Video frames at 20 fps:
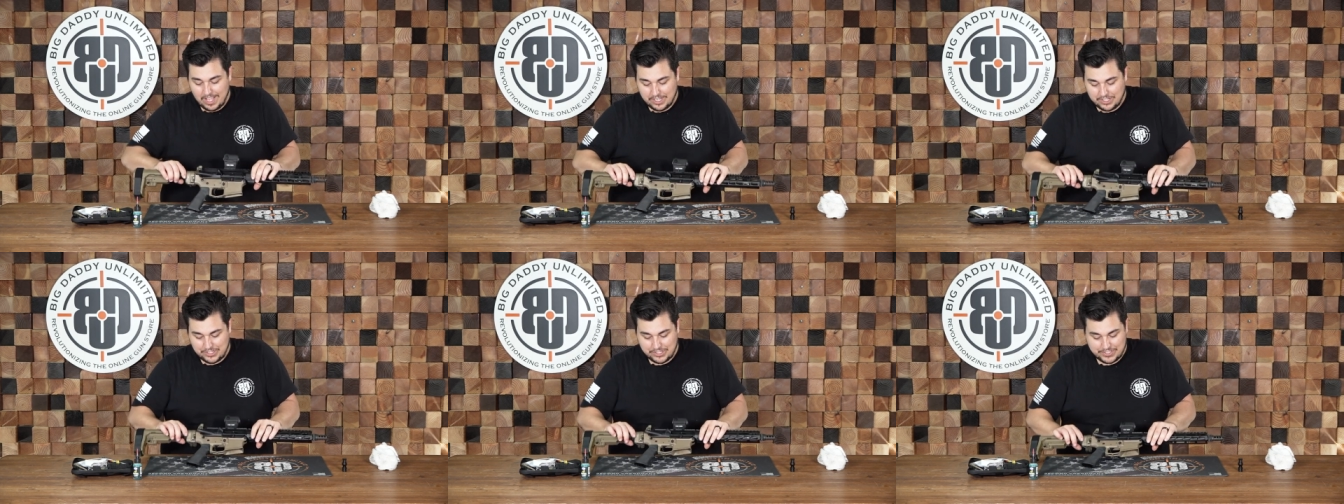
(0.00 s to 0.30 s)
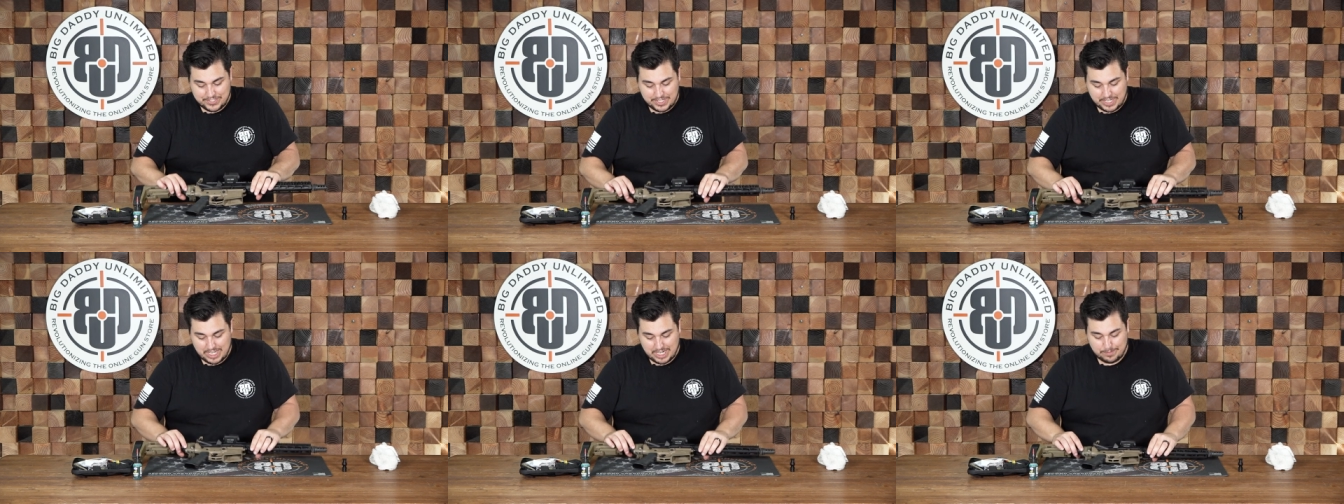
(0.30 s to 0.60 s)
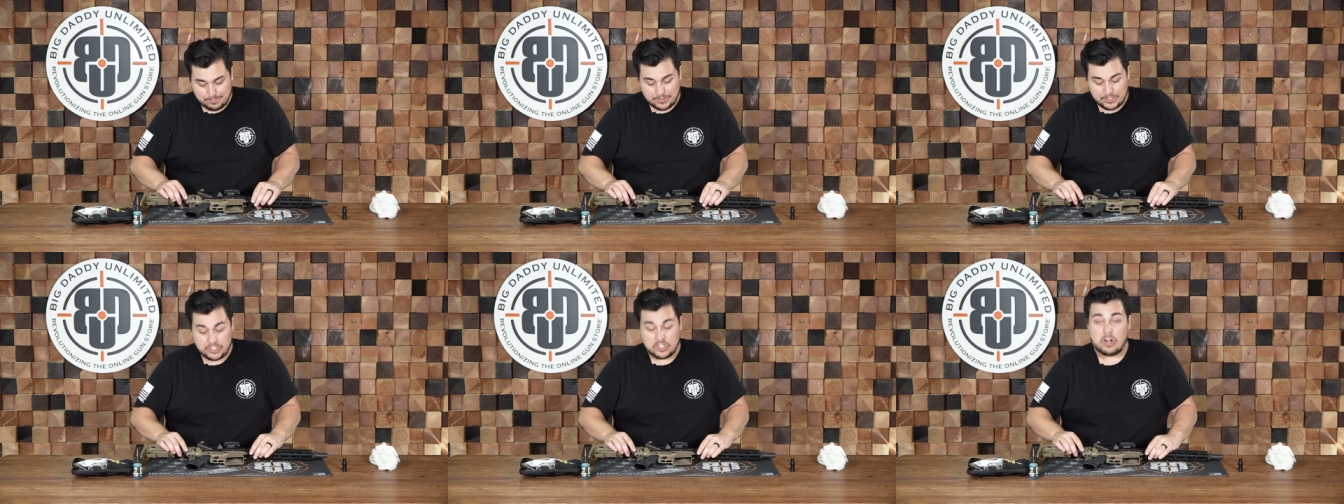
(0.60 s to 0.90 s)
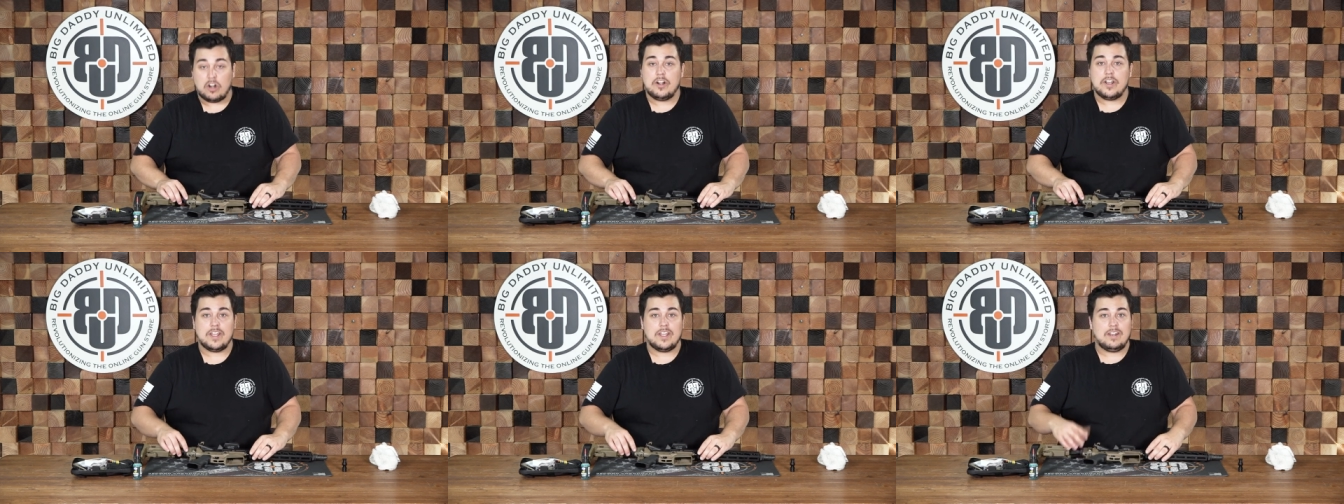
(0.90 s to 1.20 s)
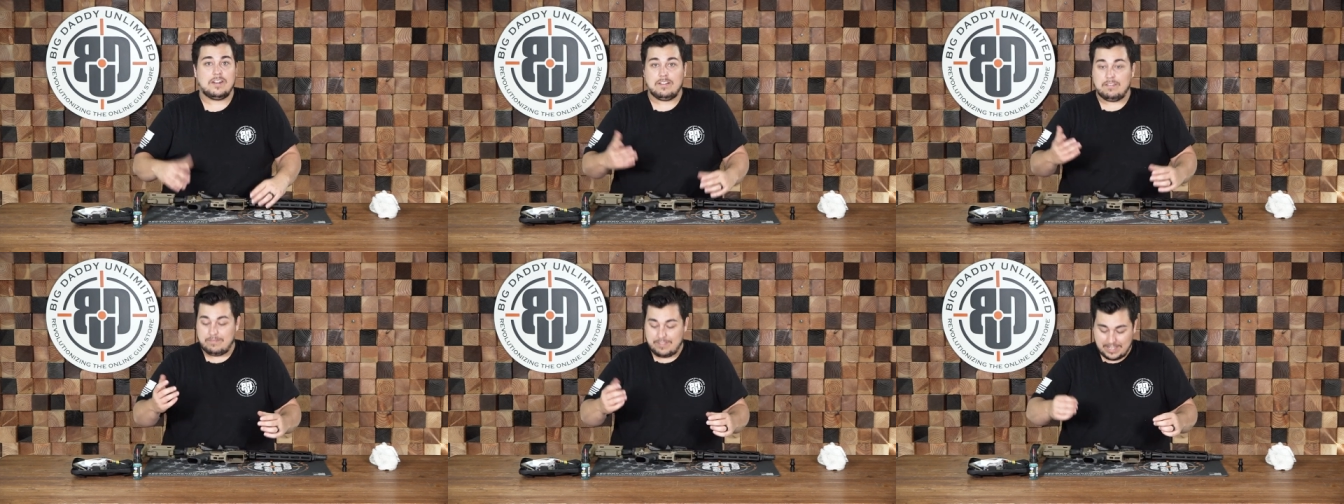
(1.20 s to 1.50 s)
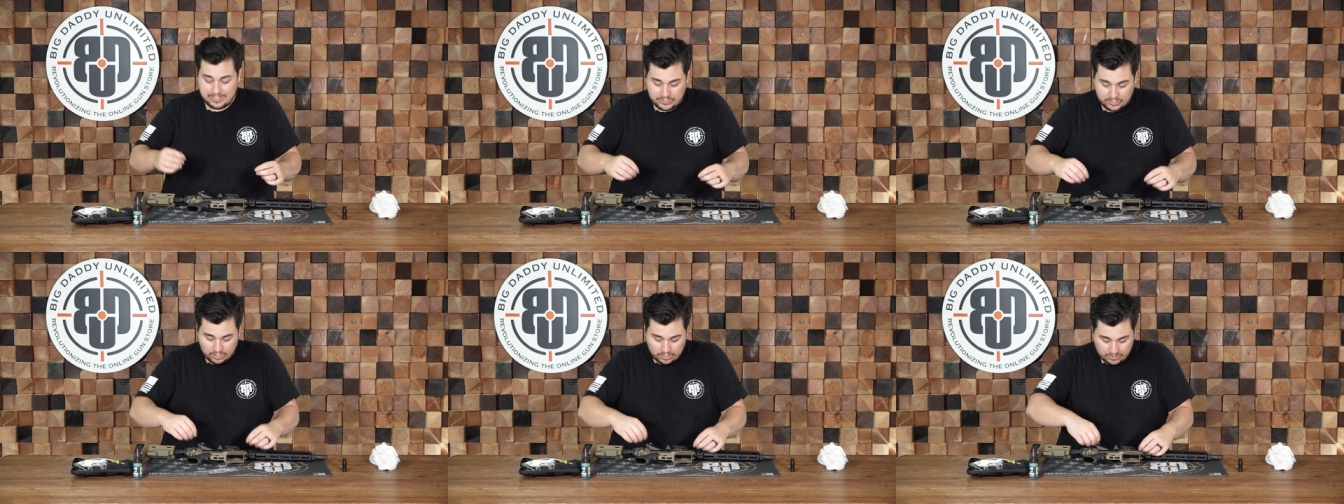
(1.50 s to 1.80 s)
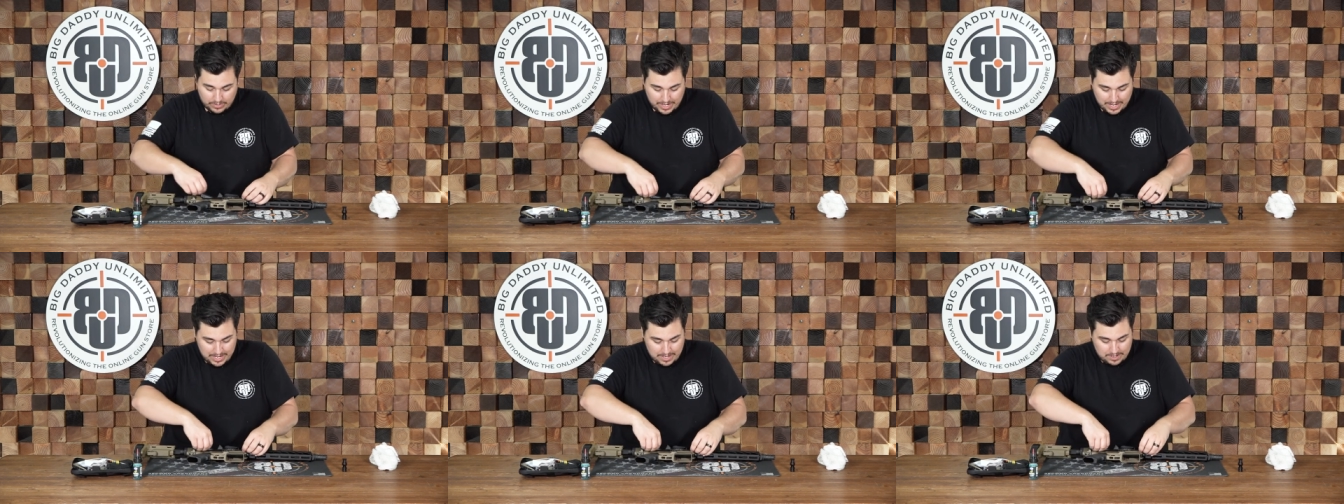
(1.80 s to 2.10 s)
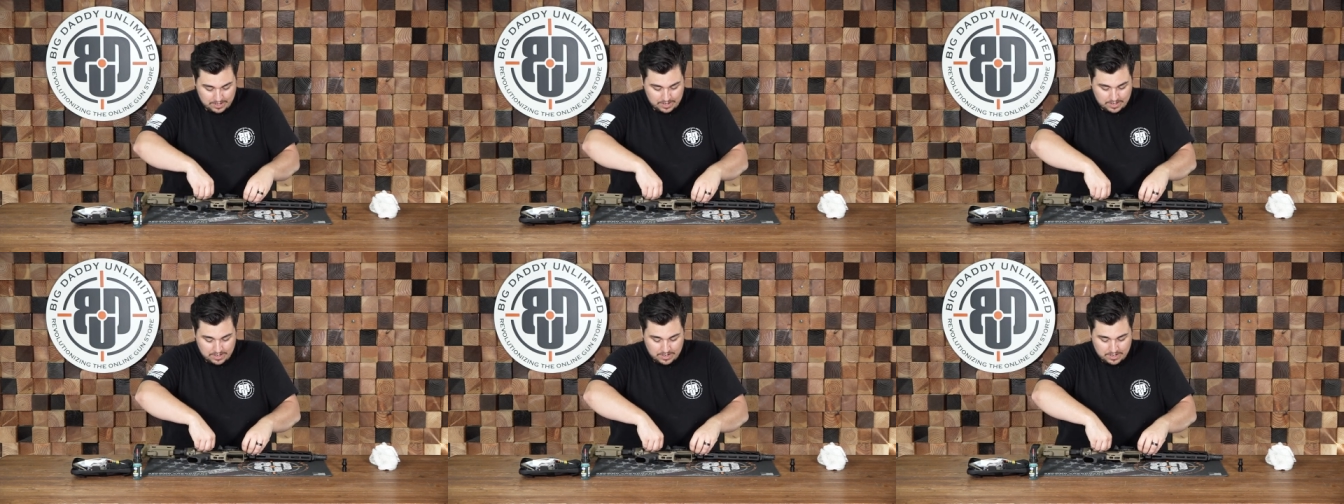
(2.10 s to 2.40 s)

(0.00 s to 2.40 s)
just to get them started, that's all right.